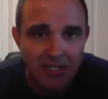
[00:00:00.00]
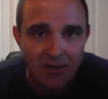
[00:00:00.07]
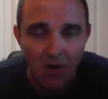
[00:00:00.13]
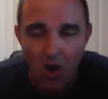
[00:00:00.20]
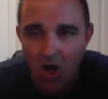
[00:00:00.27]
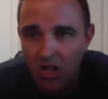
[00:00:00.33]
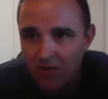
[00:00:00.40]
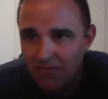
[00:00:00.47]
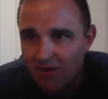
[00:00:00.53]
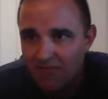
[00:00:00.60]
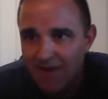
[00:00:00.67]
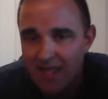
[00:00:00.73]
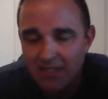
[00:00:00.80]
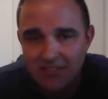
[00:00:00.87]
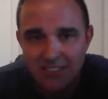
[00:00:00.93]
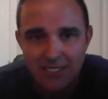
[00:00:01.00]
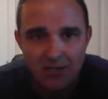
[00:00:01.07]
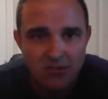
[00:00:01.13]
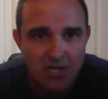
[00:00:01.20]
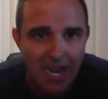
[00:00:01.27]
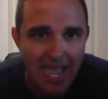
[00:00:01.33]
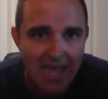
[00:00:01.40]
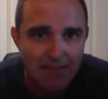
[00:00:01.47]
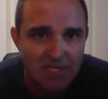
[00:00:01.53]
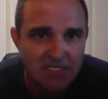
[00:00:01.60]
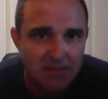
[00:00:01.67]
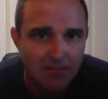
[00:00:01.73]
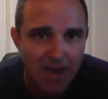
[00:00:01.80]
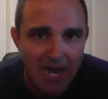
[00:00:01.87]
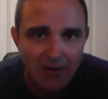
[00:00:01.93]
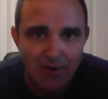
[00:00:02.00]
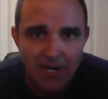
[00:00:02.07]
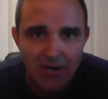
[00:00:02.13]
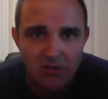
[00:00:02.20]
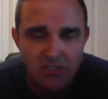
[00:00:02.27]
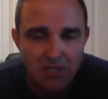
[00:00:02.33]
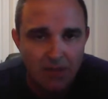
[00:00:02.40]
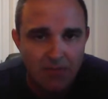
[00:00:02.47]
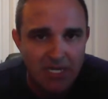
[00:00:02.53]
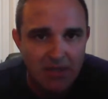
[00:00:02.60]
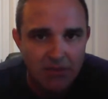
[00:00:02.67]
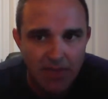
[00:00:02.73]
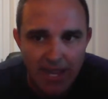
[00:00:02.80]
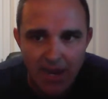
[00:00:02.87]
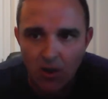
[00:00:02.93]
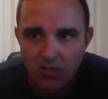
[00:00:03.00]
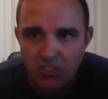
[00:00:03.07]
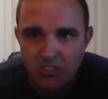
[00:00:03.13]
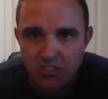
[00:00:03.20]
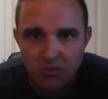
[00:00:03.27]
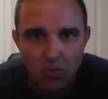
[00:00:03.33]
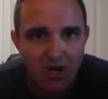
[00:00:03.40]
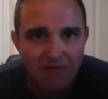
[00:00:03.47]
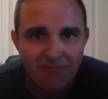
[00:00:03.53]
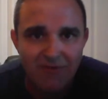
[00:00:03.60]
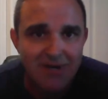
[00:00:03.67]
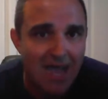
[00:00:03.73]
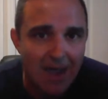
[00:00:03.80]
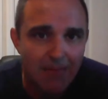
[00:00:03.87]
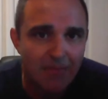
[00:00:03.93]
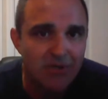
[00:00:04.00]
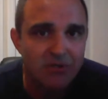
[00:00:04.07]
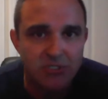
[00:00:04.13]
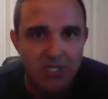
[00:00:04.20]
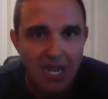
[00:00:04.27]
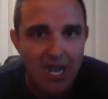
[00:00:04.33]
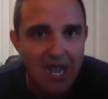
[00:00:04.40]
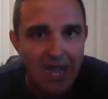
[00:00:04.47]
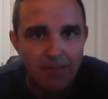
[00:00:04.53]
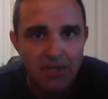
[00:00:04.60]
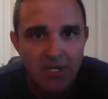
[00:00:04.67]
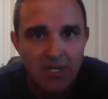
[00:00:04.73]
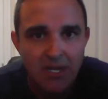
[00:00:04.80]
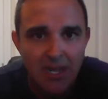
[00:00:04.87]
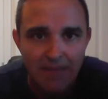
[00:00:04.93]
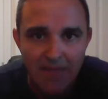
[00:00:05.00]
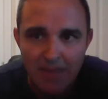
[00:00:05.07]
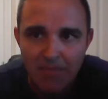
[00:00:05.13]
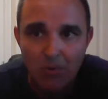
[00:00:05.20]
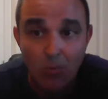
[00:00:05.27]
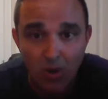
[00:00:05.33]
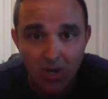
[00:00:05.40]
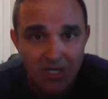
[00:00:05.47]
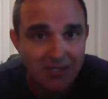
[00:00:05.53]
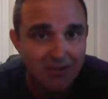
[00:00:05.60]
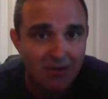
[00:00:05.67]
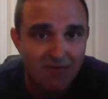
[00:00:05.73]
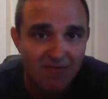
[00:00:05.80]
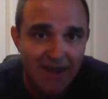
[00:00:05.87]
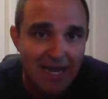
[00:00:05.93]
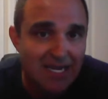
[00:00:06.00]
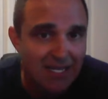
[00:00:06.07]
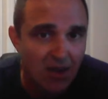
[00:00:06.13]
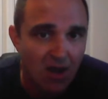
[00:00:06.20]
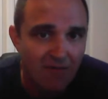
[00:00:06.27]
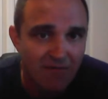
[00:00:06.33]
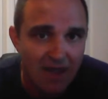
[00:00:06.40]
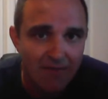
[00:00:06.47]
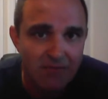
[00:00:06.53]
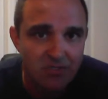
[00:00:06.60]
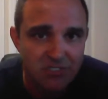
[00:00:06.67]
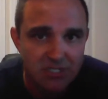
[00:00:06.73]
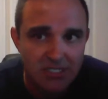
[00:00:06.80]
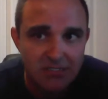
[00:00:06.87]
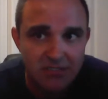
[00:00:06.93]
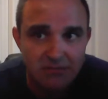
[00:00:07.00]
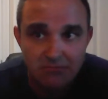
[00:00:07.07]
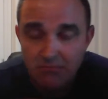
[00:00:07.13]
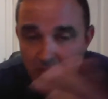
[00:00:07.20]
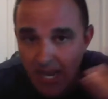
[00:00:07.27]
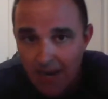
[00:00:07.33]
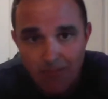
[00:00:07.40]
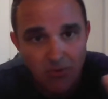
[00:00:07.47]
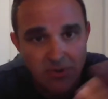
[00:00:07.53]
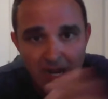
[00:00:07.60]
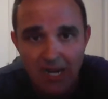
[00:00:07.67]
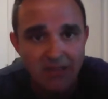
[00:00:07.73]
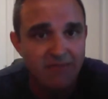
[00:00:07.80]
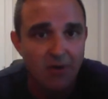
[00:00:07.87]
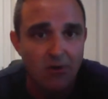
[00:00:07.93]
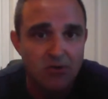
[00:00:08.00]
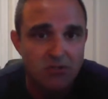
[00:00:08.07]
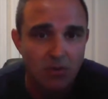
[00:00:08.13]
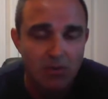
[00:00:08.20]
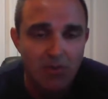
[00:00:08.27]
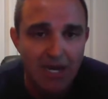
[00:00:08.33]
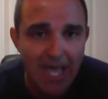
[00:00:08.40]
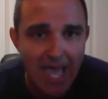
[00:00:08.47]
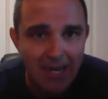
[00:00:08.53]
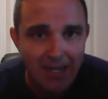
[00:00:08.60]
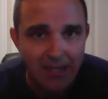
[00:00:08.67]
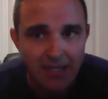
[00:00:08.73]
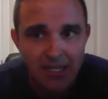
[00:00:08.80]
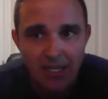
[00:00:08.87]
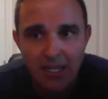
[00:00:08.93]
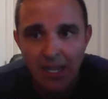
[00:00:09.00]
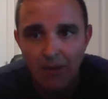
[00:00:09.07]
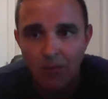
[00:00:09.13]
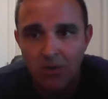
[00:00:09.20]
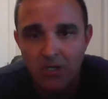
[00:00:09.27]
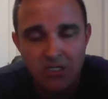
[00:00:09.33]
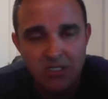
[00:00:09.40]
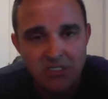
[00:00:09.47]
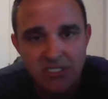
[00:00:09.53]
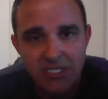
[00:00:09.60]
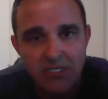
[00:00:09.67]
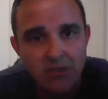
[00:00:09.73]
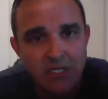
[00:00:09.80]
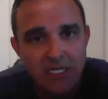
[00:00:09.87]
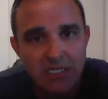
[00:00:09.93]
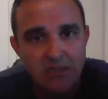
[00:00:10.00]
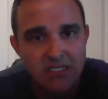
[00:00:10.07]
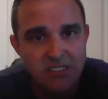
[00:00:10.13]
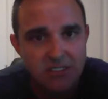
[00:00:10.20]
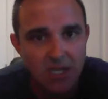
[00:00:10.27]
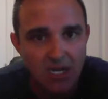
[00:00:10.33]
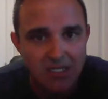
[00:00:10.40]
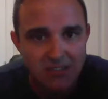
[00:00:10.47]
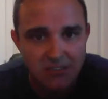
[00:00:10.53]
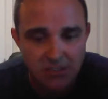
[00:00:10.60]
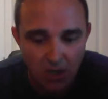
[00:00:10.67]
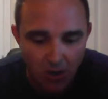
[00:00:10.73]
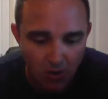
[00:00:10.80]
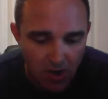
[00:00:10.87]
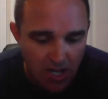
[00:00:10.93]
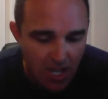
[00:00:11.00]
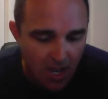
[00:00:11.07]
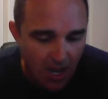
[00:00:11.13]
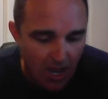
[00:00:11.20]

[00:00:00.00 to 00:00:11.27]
You know, all of our volunteers, our admins and moderators, I mean, they are just doing a phenomenal job, and they've been working their fanny off ever since April 9th, folks. We've been at it, and we're going to continue to get this done. So